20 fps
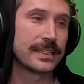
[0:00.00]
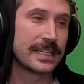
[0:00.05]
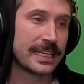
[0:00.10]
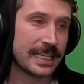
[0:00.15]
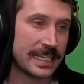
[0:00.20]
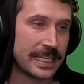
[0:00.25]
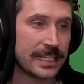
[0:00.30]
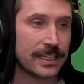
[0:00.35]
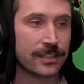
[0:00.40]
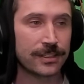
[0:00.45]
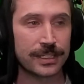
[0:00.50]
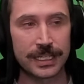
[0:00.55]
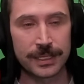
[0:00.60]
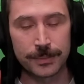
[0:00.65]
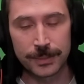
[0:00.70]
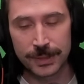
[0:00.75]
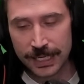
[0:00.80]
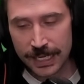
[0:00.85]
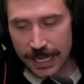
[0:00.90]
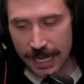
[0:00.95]
hear
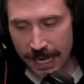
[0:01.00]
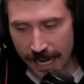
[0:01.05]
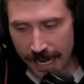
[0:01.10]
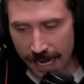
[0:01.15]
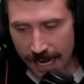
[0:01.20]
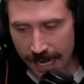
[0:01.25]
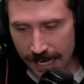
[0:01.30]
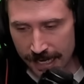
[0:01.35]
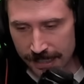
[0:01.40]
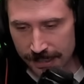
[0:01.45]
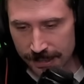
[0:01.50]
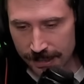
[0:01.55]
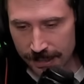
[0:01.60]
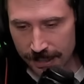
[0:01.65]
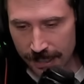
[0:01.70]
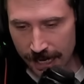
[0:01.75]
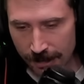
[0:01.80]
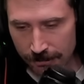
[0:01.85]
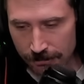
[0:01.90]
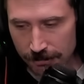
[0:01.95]
him and
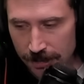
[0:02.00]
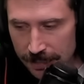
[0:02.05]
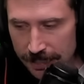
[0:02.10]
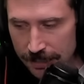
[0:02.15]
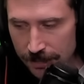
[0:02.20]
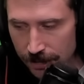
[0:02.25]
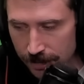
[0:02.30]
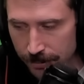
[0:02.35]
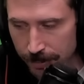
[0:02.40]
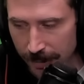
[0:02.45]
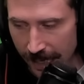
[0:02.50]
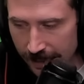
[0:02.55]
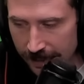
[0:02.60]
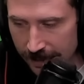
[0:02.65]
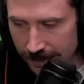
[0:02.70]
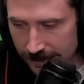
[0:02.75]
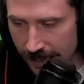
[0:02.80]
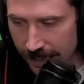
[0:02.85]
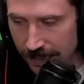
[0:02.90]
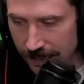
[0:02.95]
I really look back
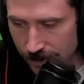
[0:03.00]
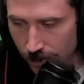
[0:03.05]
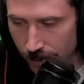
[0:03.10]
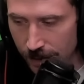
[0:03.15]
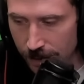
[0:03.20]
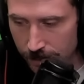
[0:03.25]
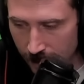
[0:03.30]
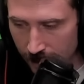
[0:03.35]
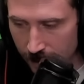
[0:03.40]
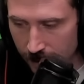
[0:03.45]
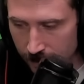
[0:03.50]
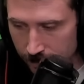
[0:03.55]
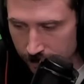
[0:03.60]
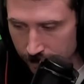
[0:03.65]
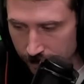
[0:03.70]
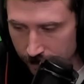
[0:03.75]
at that as one of my